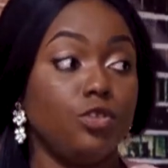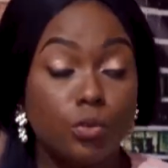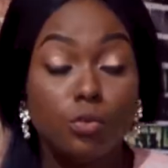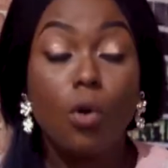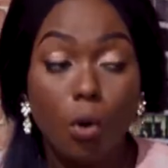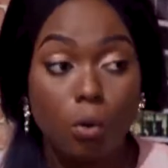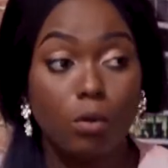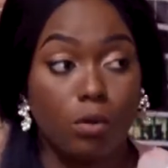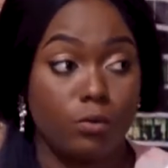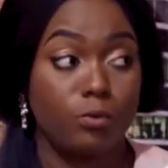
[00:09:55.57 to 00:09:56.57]
You know
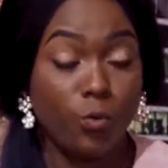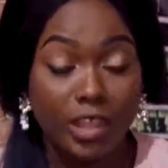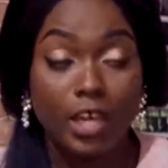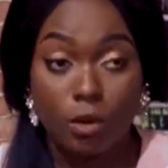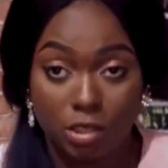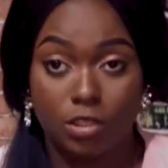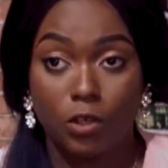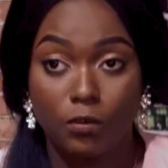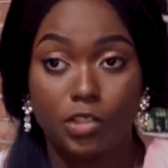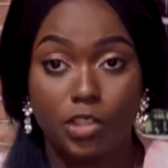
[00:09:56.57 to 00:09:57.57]
within
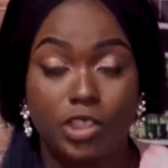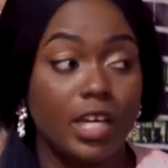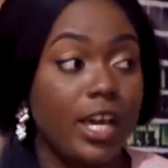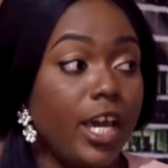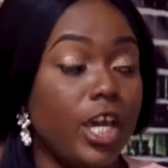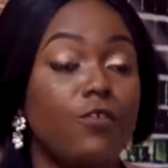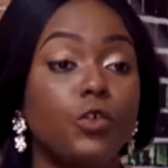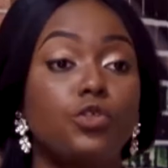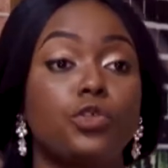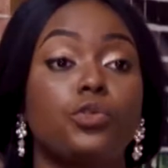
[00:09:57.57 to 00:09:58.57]
yourself. It's just if
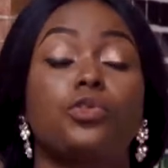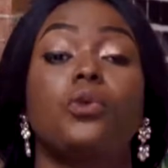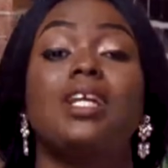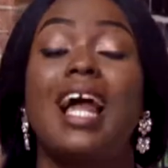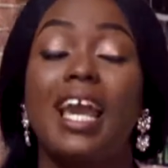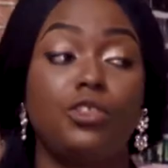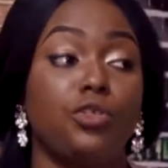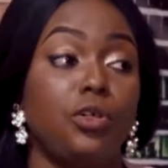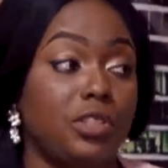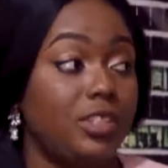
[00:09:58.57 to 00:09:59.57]
you choose to lie
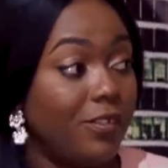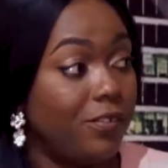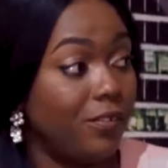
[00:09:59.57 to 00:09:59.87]
to yourself.